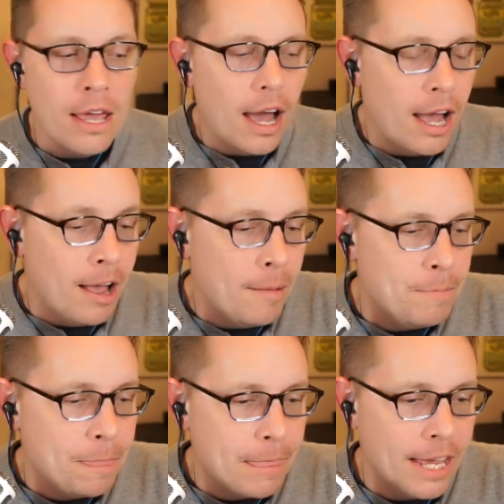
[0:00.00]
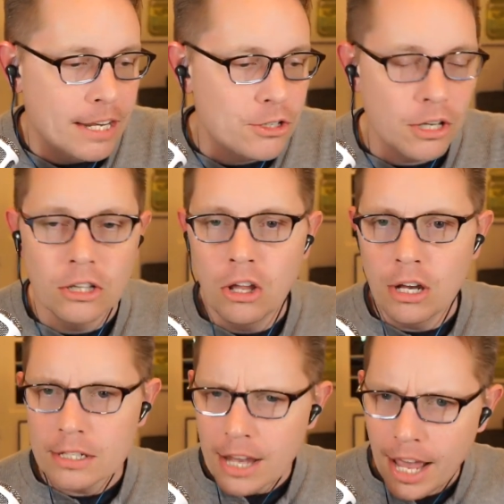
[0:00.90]
And it took a
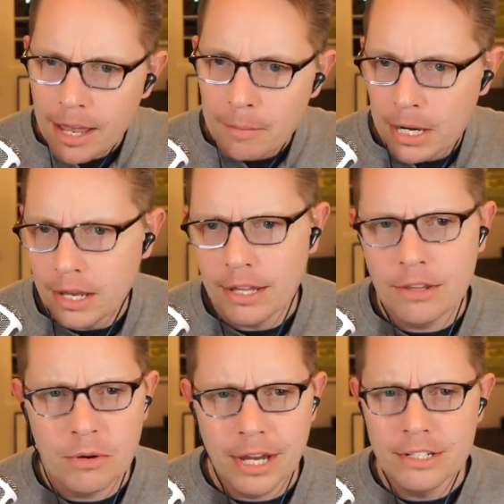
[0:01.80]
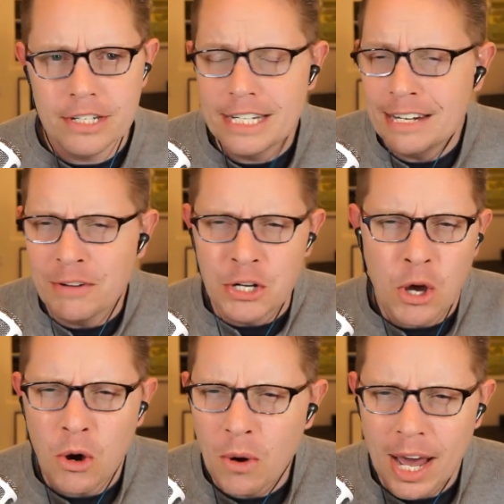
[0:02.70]
long time, and I just didn't even
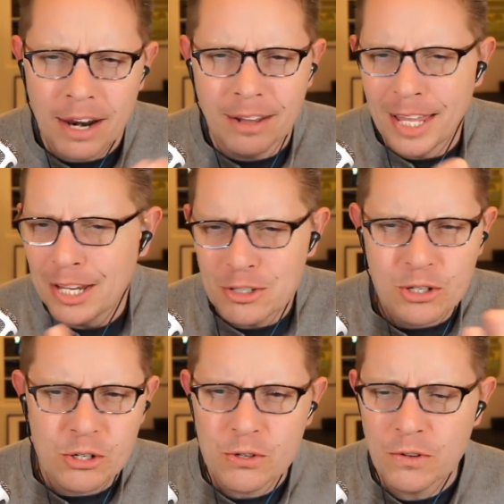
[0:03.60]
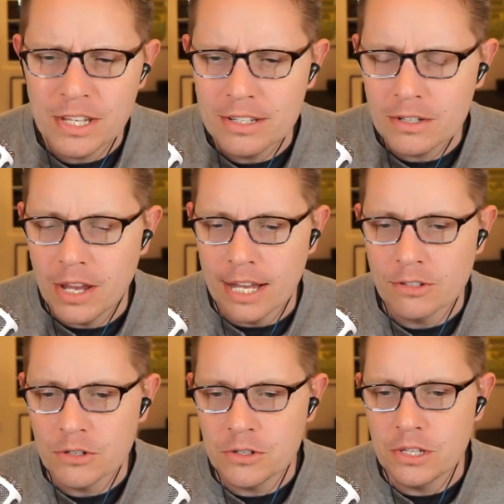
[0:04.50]
know how to search for these
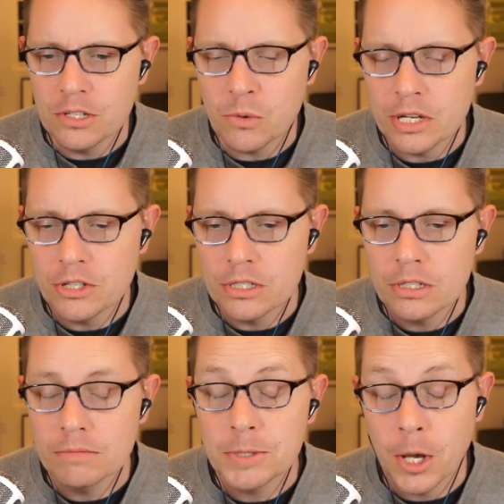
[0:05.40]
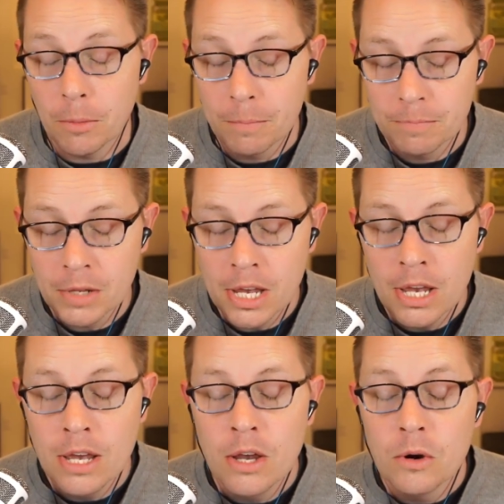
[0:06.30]
answers to these questions. So
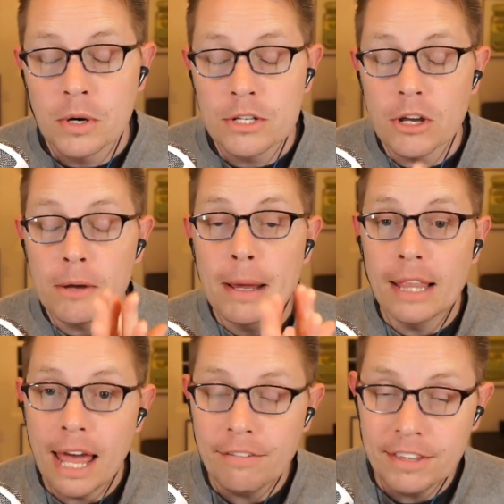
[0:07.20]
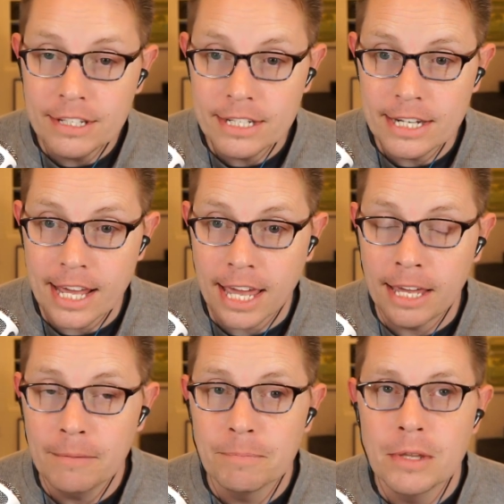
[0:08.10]
we're going to talk about a lot of things
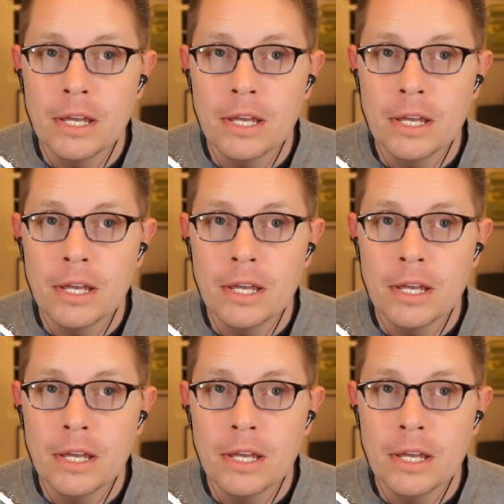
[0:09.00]
today.